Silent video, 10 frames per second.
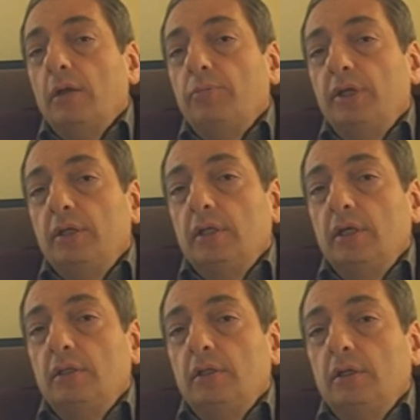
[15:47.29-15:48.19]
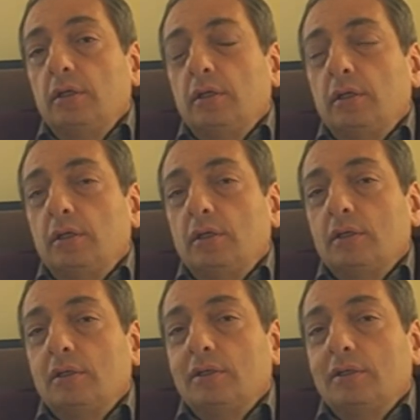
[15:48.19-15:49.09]
Big
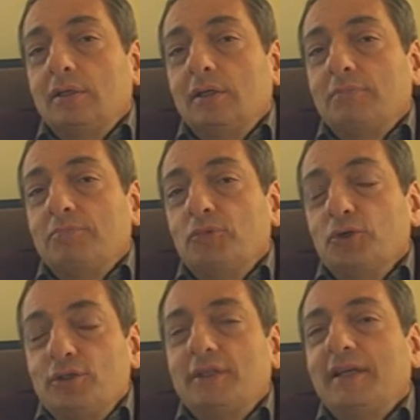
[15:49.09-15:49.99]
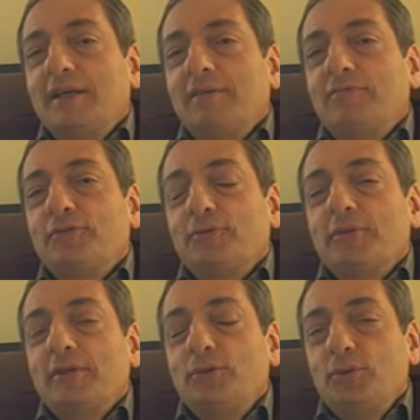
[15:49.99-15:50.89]
data mostly come from
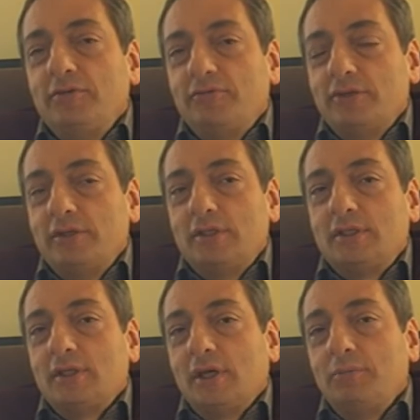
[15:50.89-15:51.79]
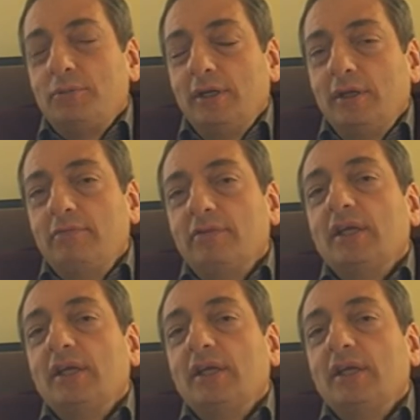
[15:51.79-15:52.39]
the universe, I believe,